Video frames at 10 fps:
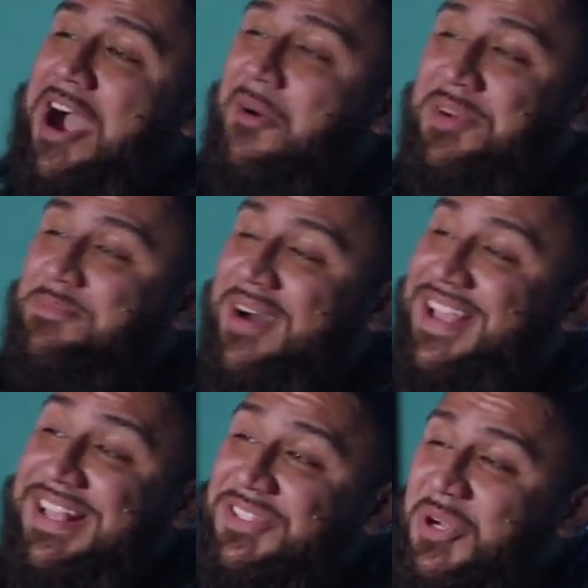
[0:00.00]
powered by
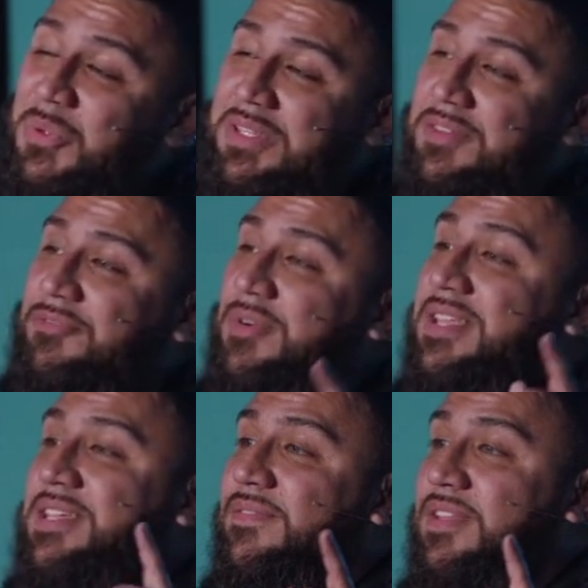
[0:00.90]
is only the free
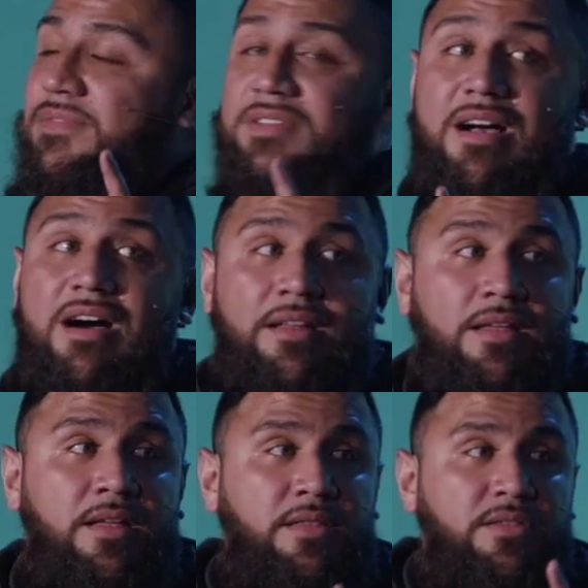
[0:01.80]
gift of
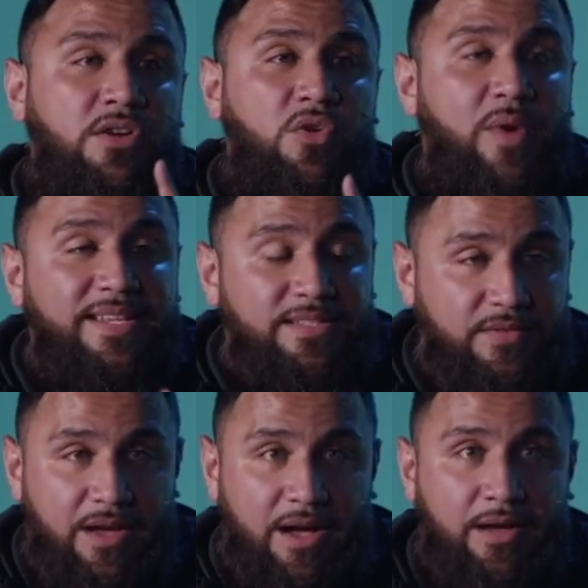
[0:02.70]
God, the grace
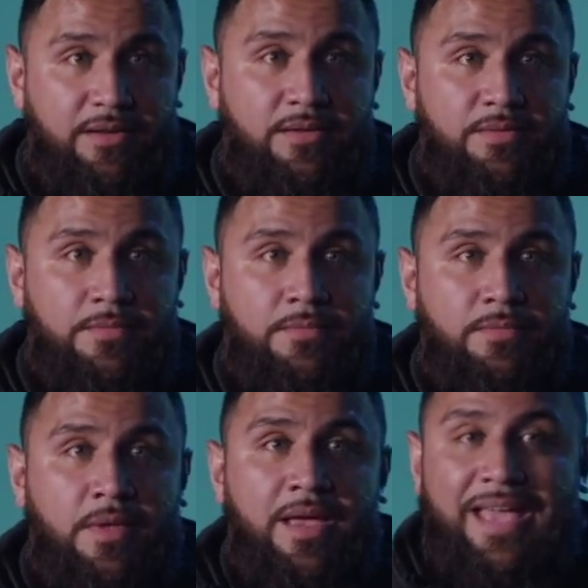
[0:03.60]
of God.
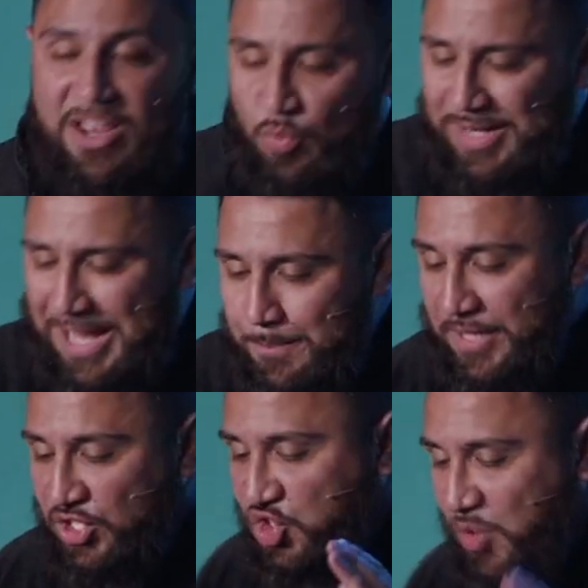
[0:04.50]
And when I'm
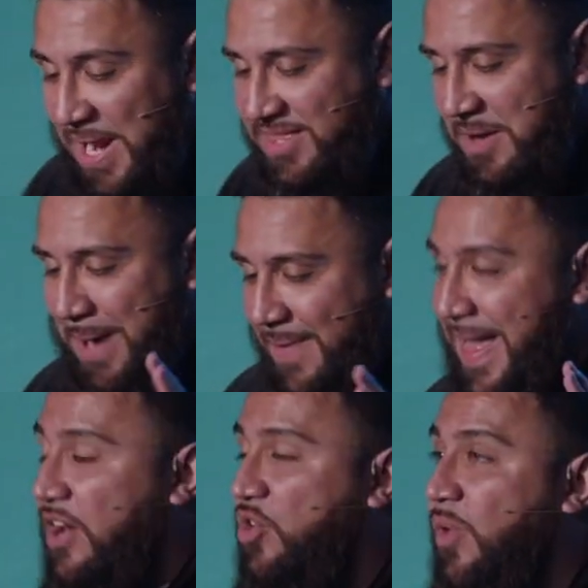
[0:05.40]
being strengthened by
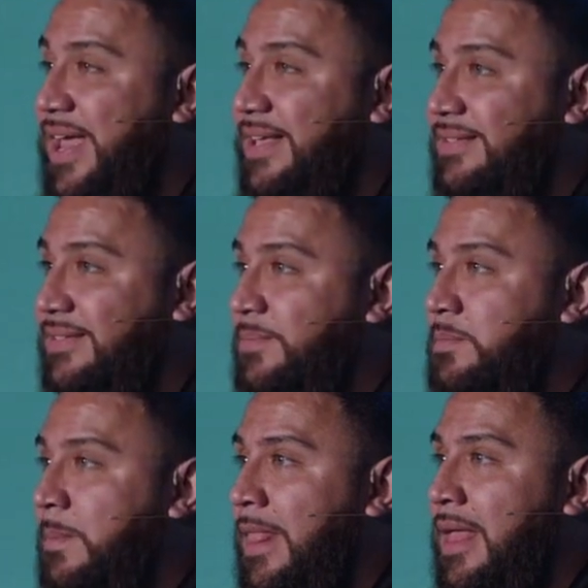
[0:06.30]
that grace,
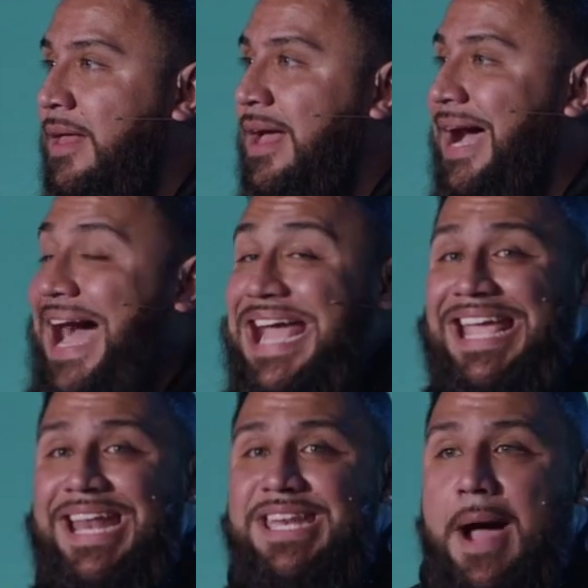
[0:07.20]
I
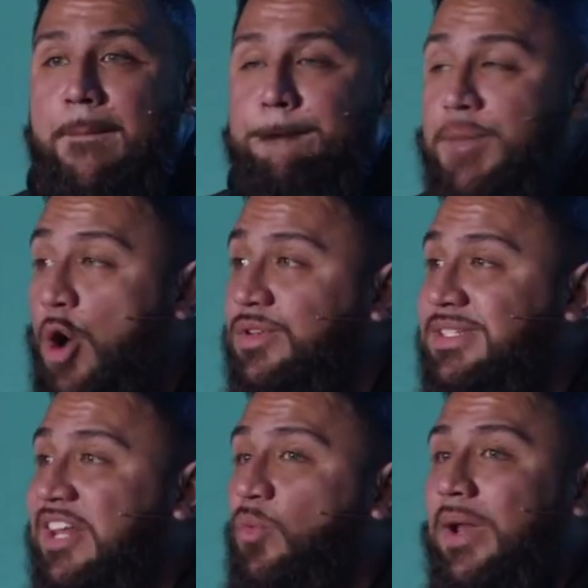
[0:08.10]
cannot boast
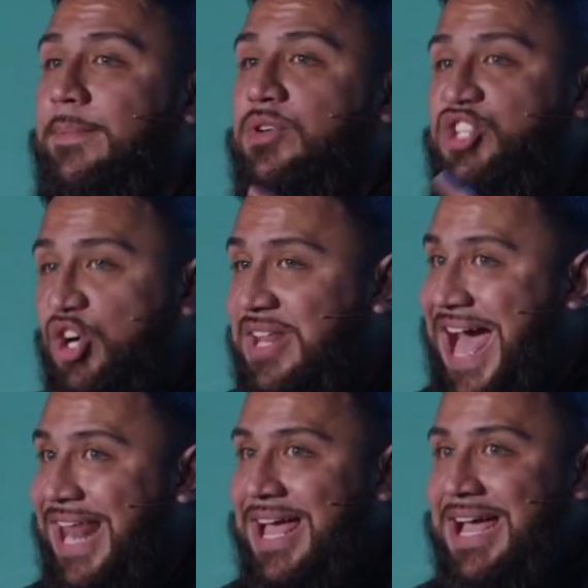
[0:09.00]
in what I'm good
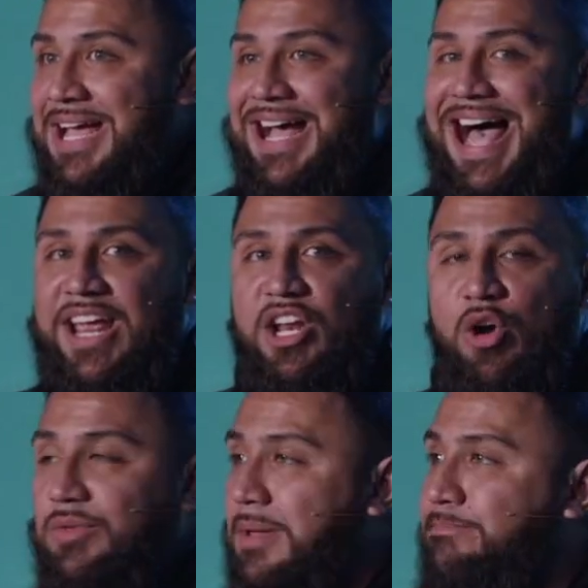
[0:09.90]
at. I can
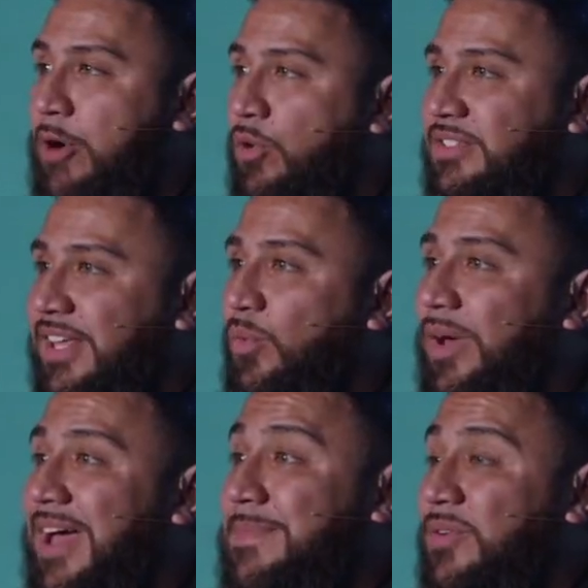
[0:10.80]
only boast in what I've